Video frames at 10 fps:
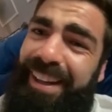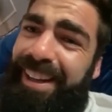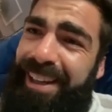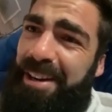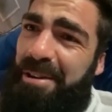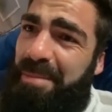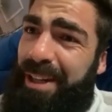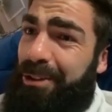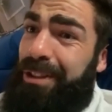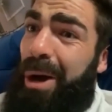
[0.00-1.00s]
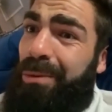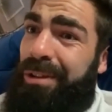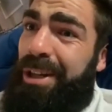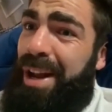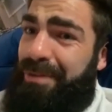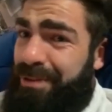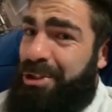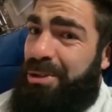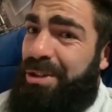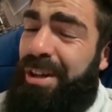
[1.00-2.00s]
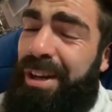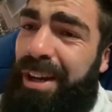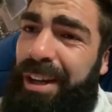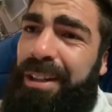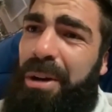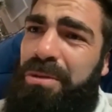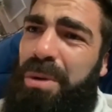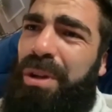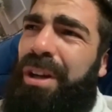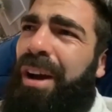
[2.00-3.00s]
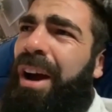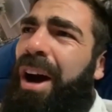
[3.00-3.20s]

You know what I mean? I don't, I know that for sure. You know, so like I